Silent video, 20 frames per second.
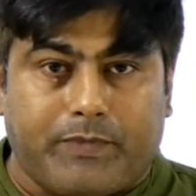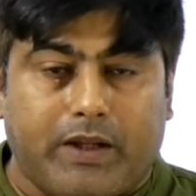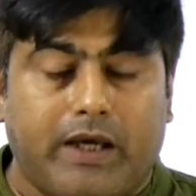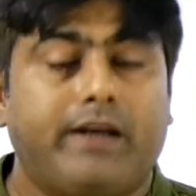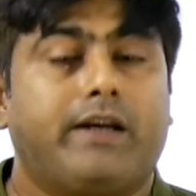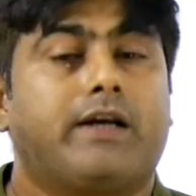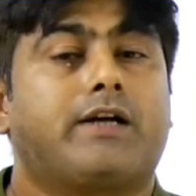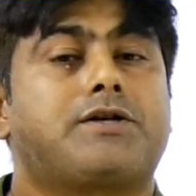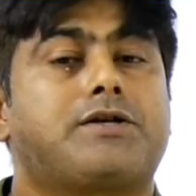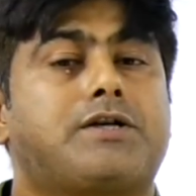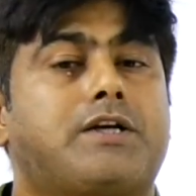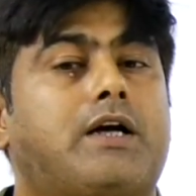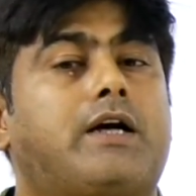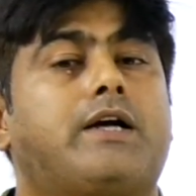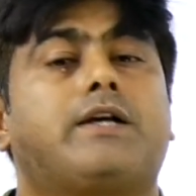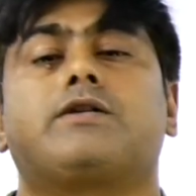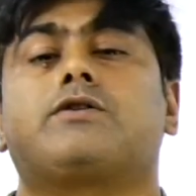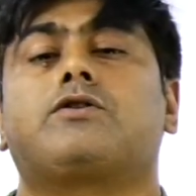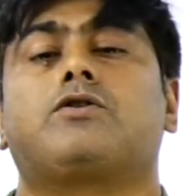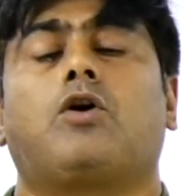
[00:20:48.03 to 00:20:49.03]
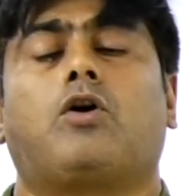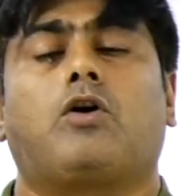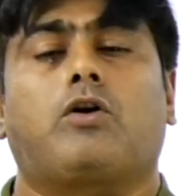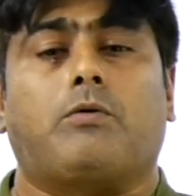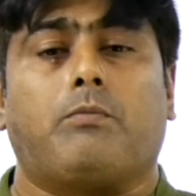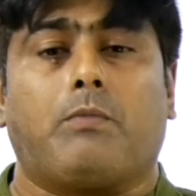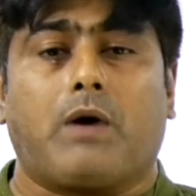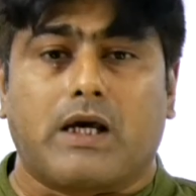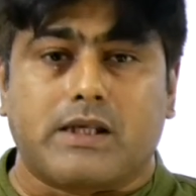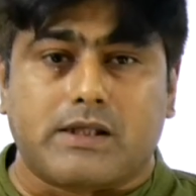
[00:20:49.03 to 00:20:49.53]
Inertia is
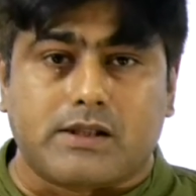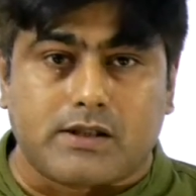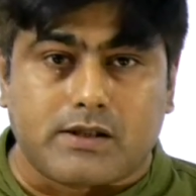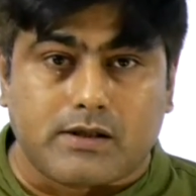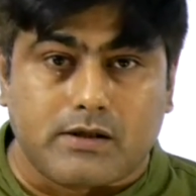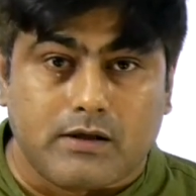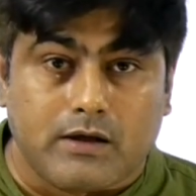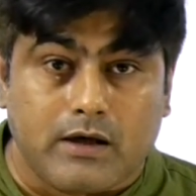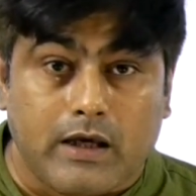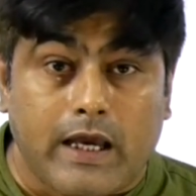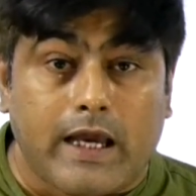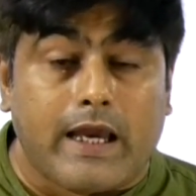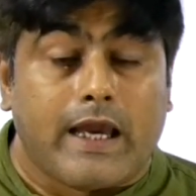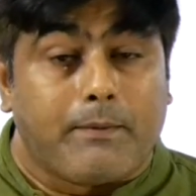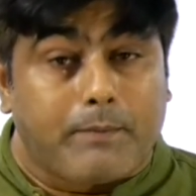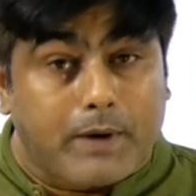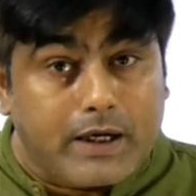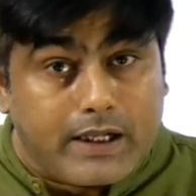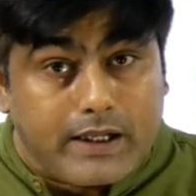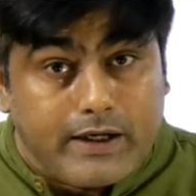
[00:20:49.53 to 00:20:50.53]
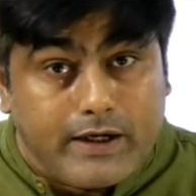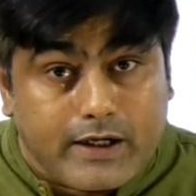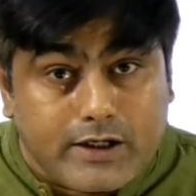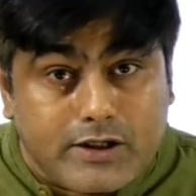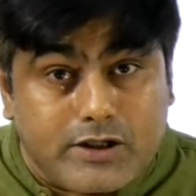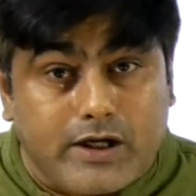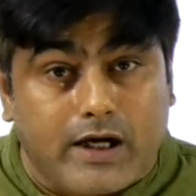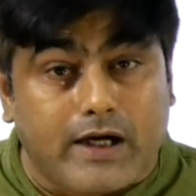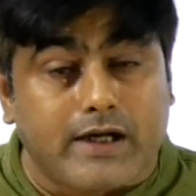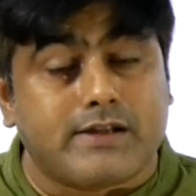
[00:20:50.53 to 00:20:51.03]
not mass, but
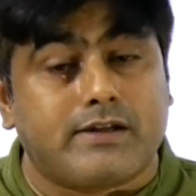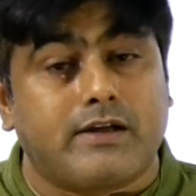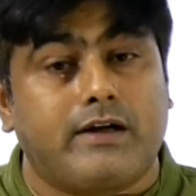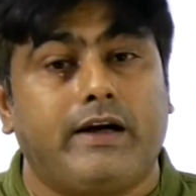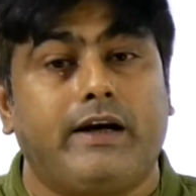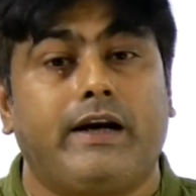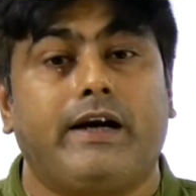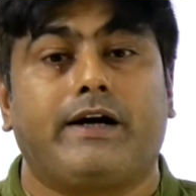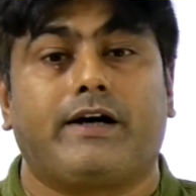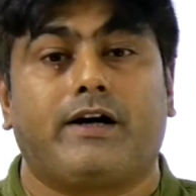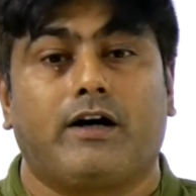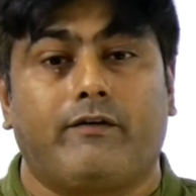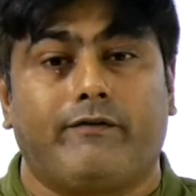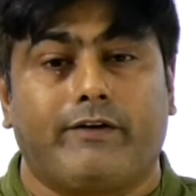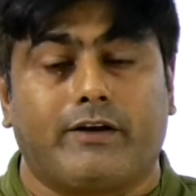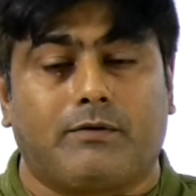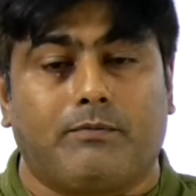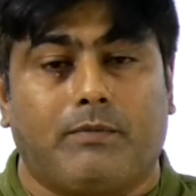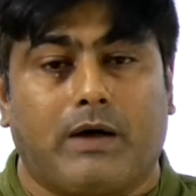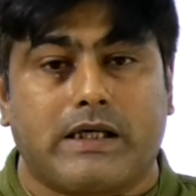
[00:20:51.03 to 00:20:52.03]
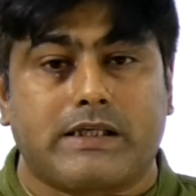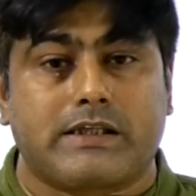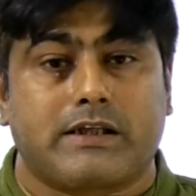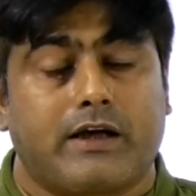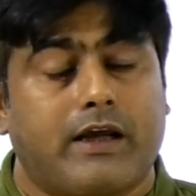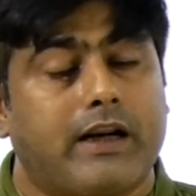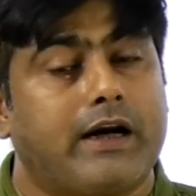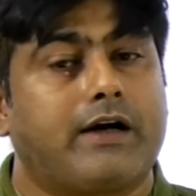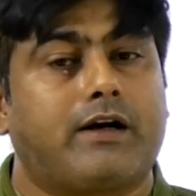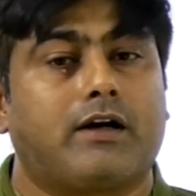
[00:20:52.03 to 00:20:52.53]
inertia is related with mass.
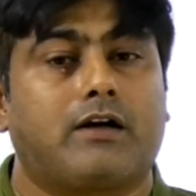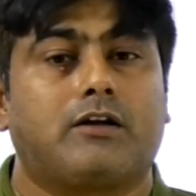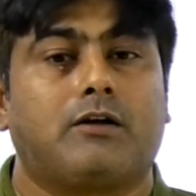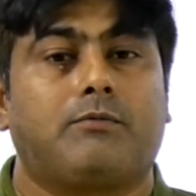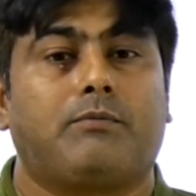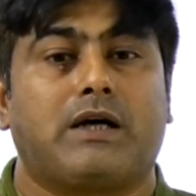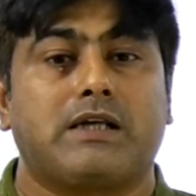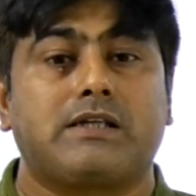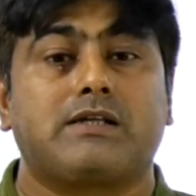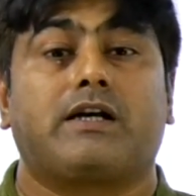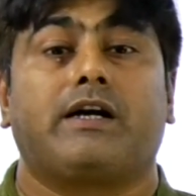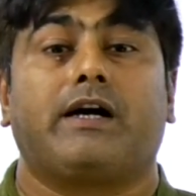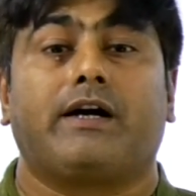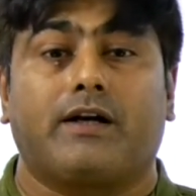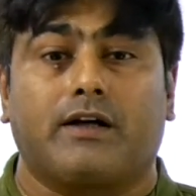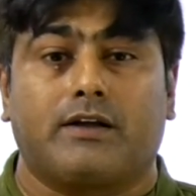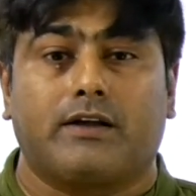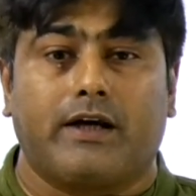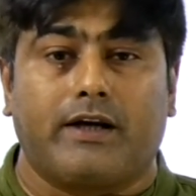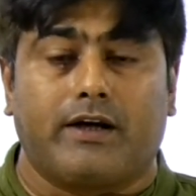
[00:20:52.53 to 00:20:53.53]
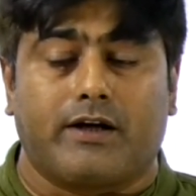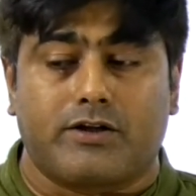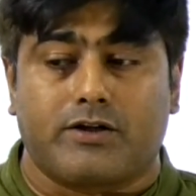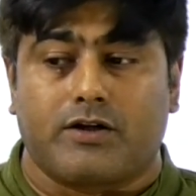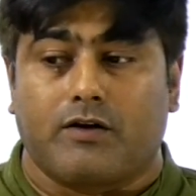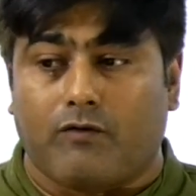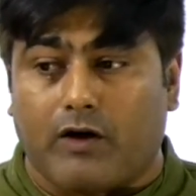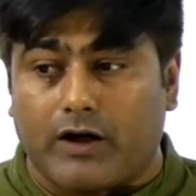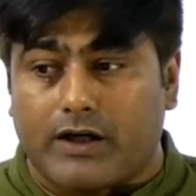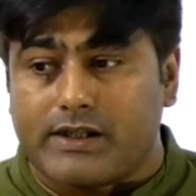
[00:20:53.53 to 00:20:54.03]
Greater the mass, greater the
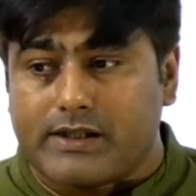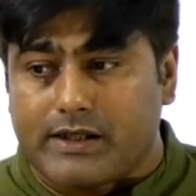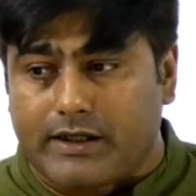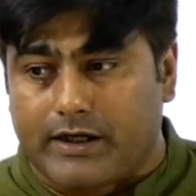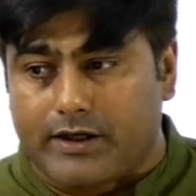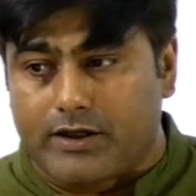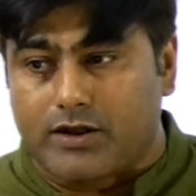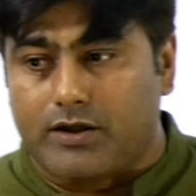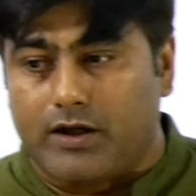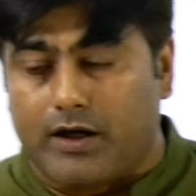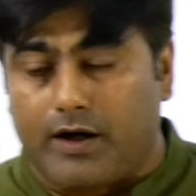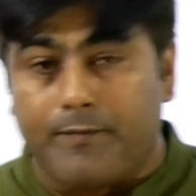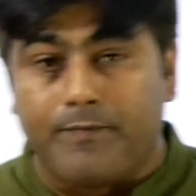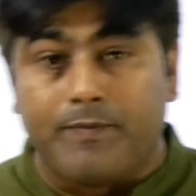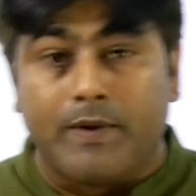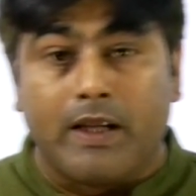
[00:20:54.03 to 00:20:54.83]
inertia. What is inertia?